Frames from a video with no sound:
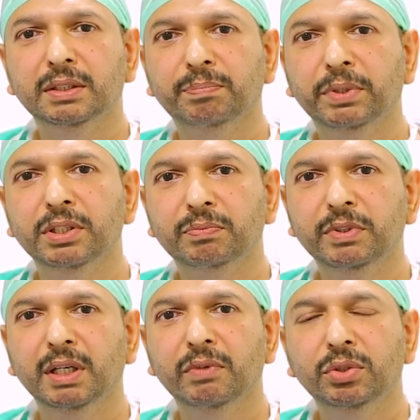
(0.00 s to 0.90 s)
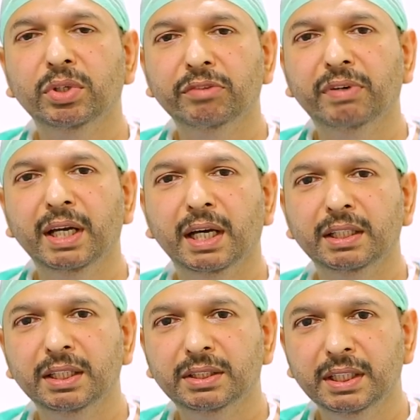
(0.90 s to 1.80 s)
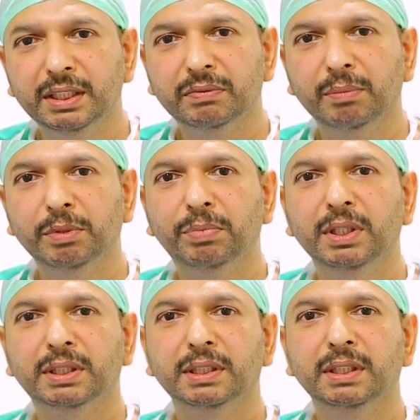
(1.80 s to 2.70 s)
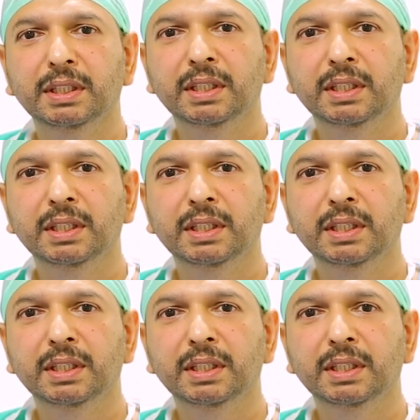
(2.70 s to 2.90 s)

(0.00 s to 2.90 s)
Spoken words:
whenever you notify a disease from a person,